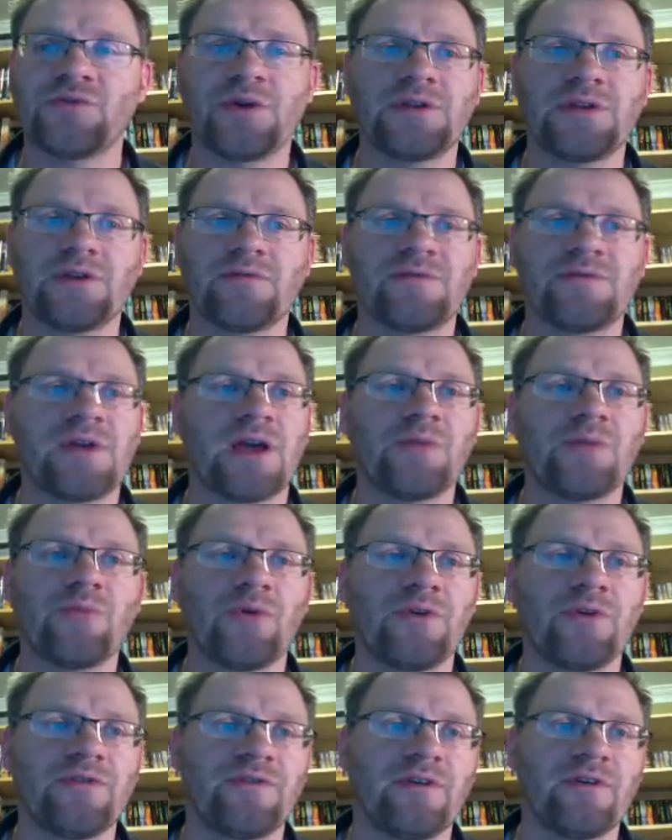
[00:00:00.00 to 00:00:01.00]
rate of
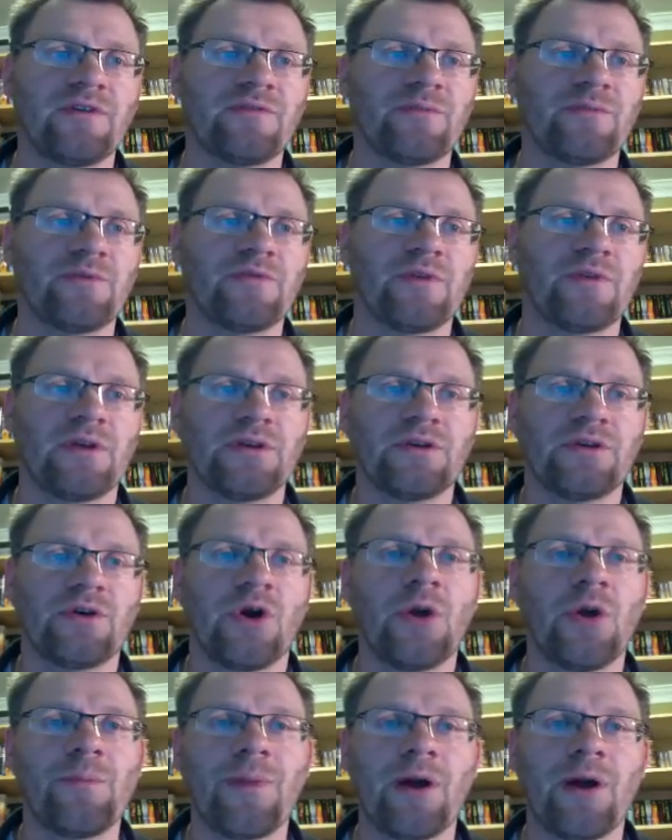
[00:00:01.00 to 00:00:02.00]
9.6%
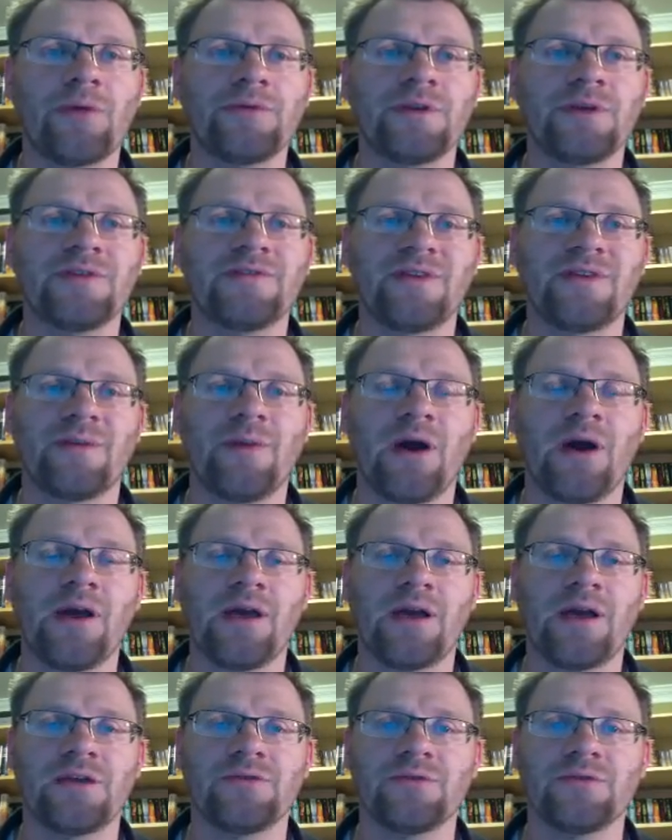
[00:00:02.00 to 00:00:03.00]
compounded
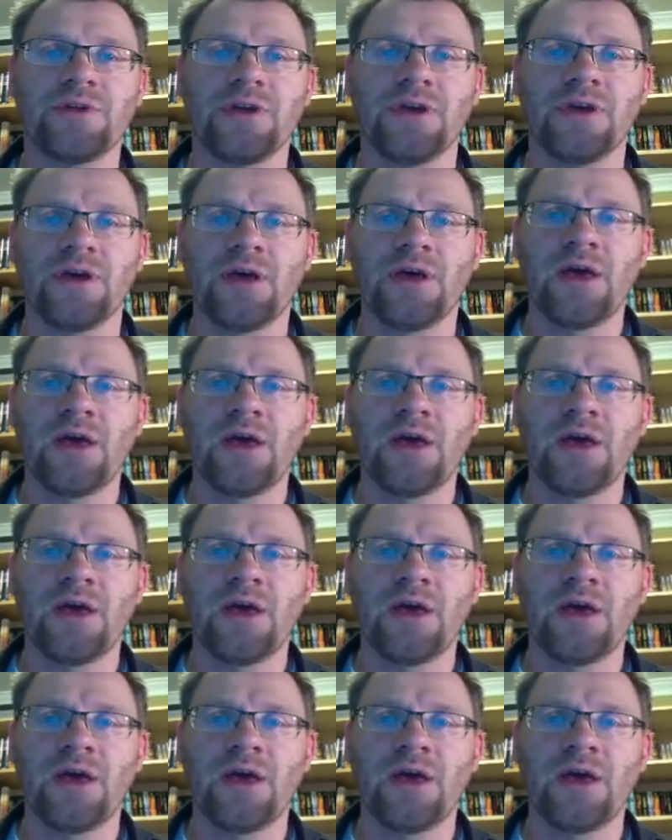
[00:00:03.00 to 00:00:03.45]
semi-annually.